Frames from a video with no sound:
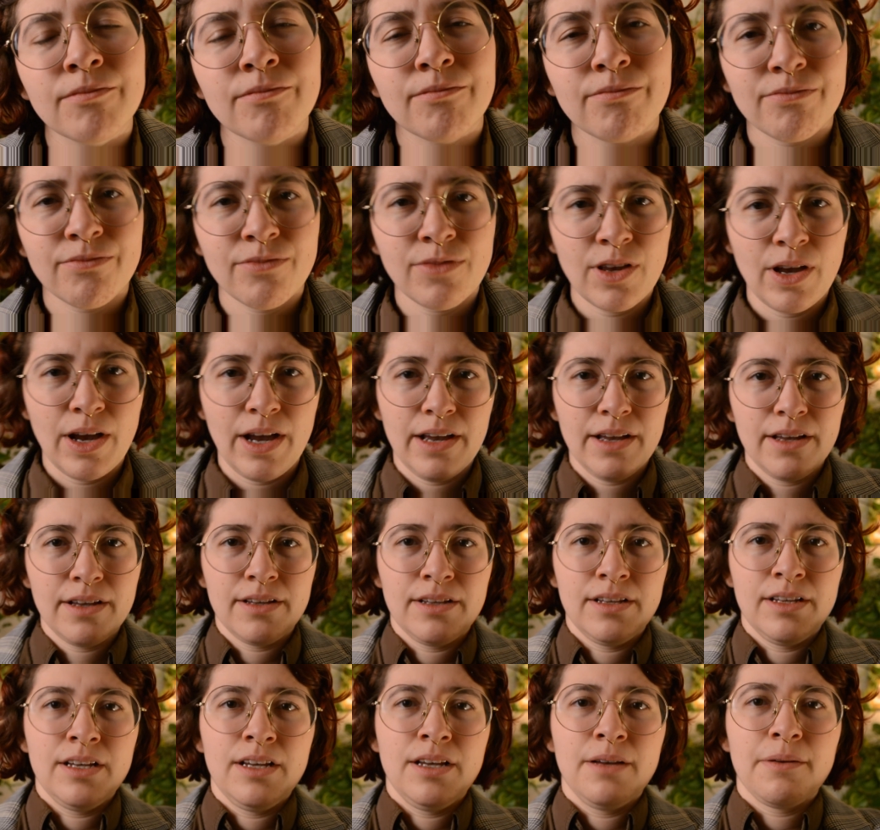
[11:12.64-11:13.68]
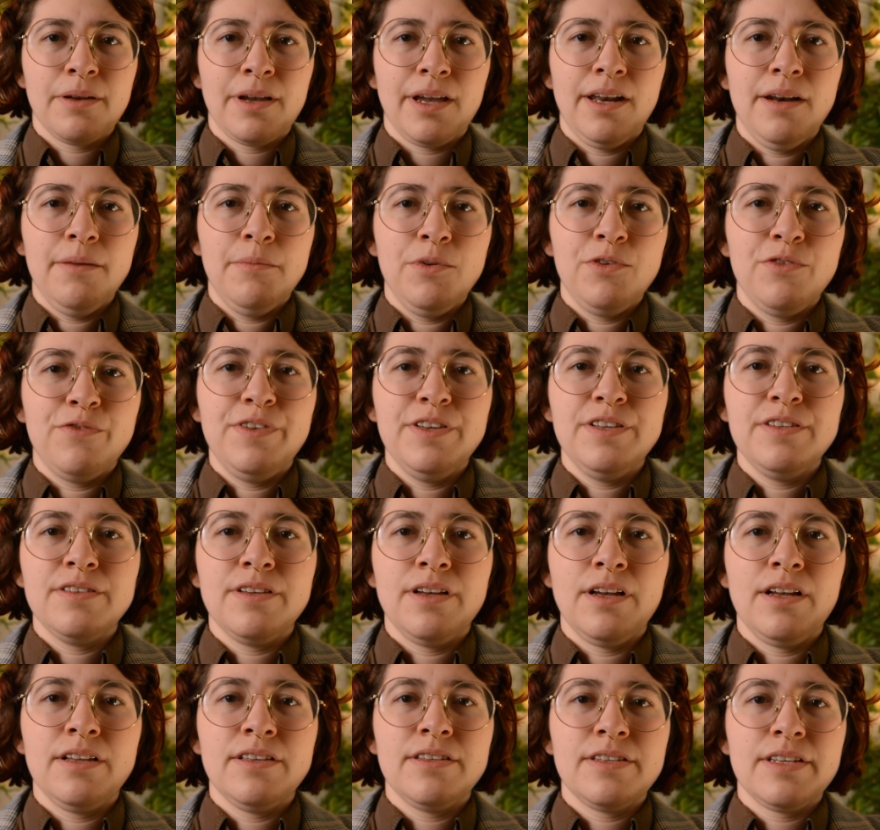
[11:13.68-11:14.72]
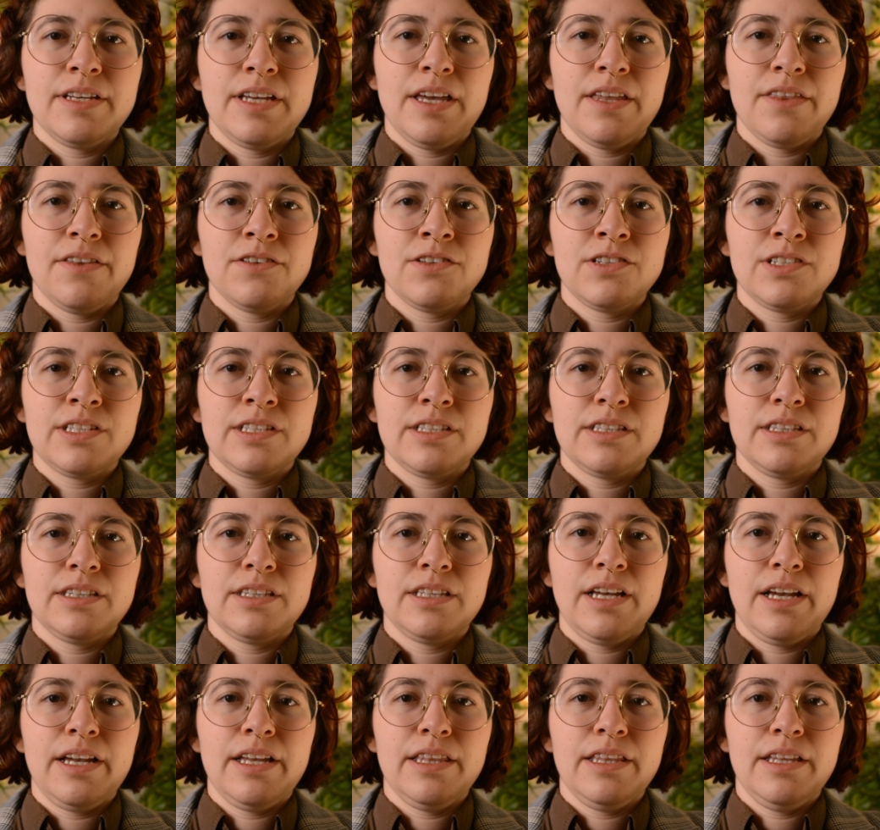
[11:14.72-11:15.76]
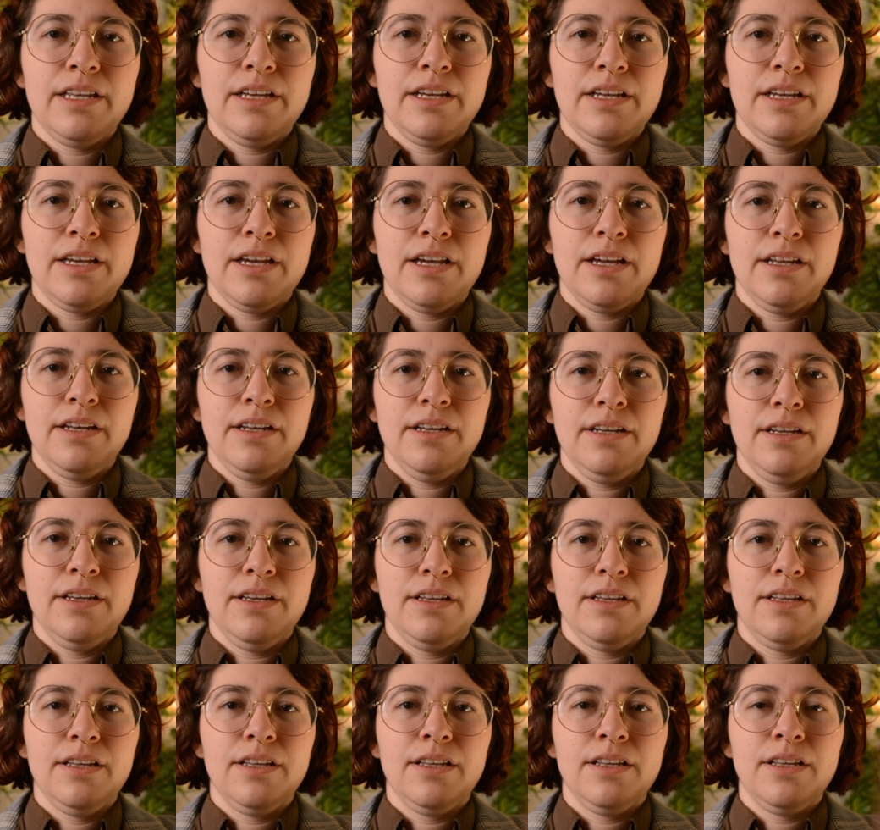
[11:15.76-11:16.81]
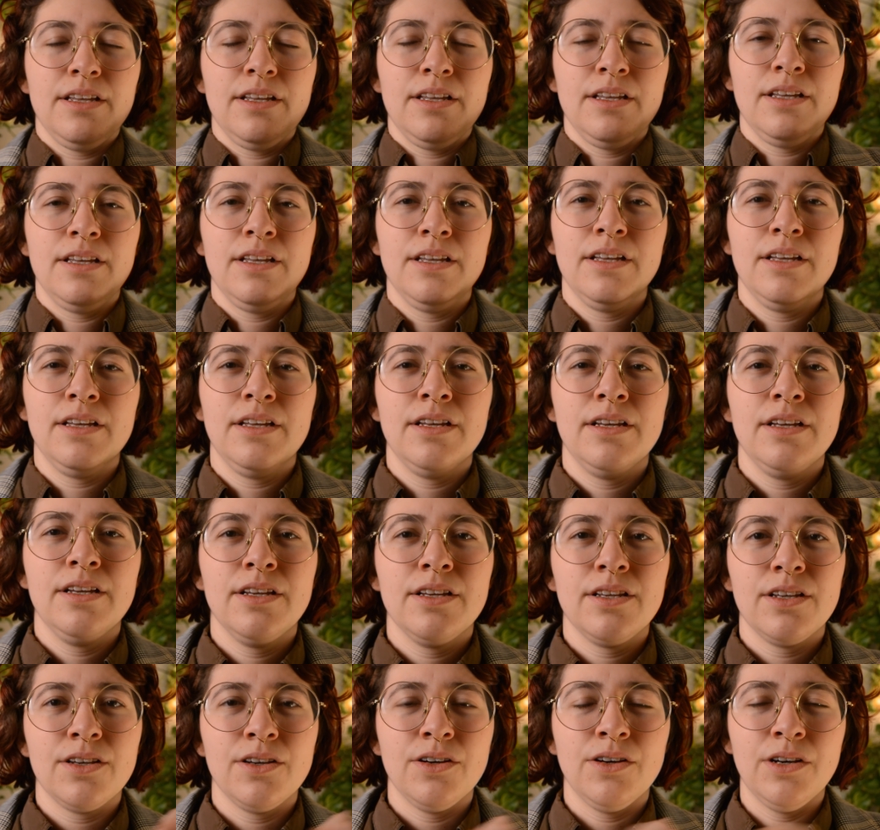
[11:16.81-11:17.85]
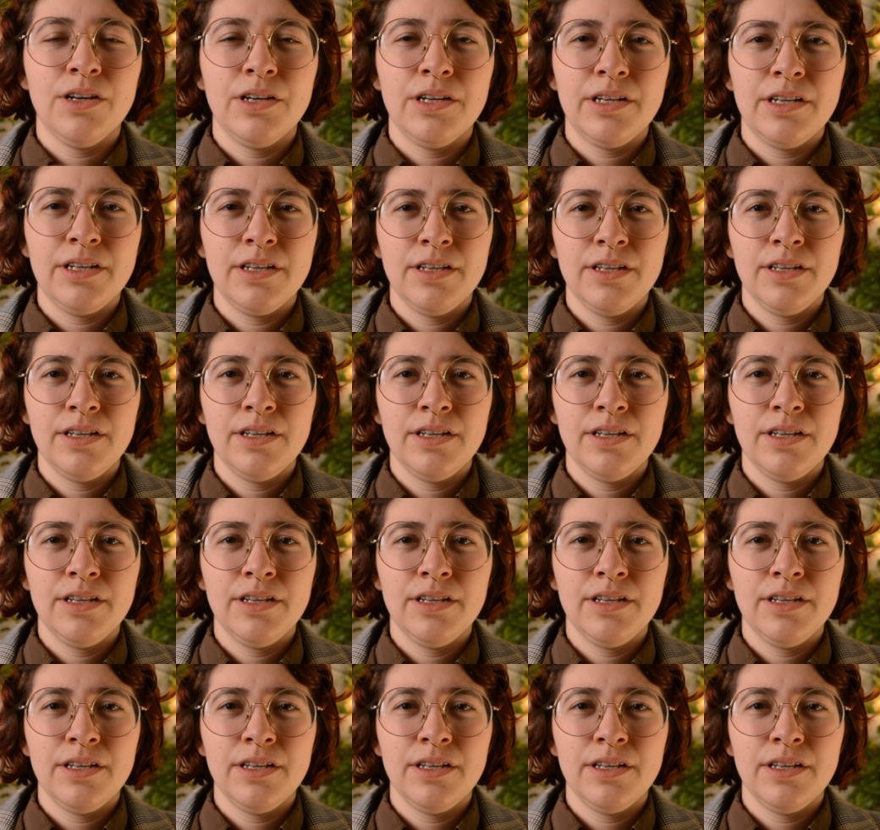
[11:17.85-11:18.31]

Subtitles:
Okay. Gonna move these together slightly again. Good.